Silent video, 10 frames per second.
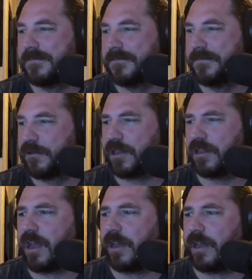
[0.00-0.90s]
Chris
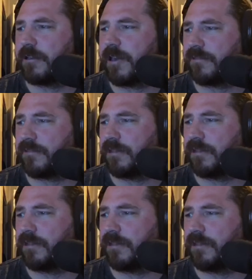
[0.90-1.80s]
Snyder, after
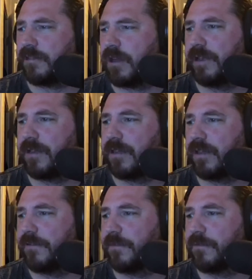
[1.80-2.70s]
Leprechaun 3 and
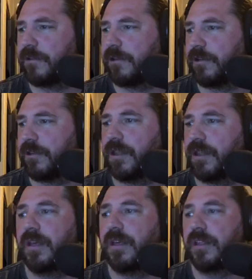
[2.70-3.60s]
aside from Returns,
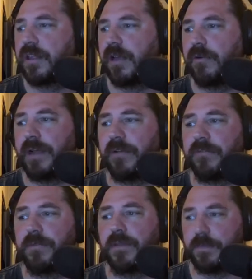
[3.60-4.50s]
stay away
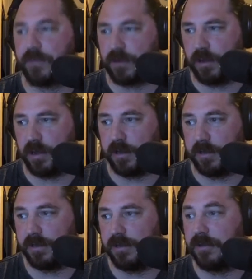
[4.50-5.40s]
from the Leprechaun.
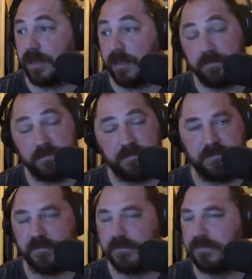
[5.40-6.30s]
Okay.
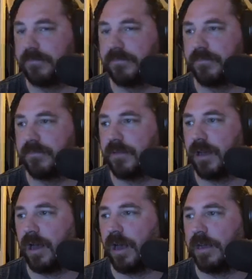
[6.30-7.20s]

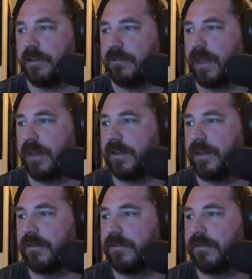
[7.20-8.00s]
I know that now.